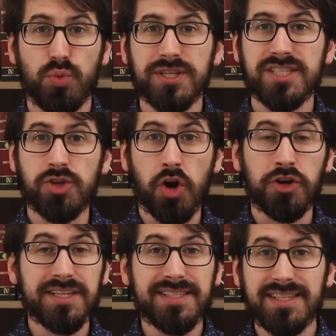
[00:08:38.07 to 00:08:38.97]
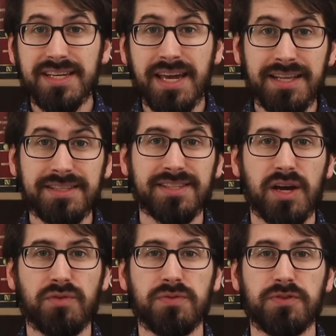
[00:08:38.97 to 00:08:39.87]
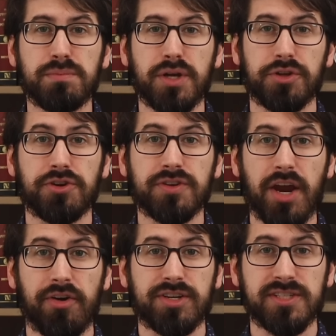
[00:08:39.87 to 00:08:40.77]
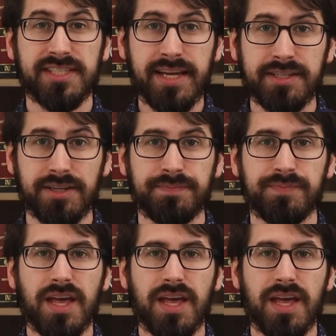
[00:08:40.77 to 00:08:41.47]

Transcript: we're starting to see hints of our familiar character Satan.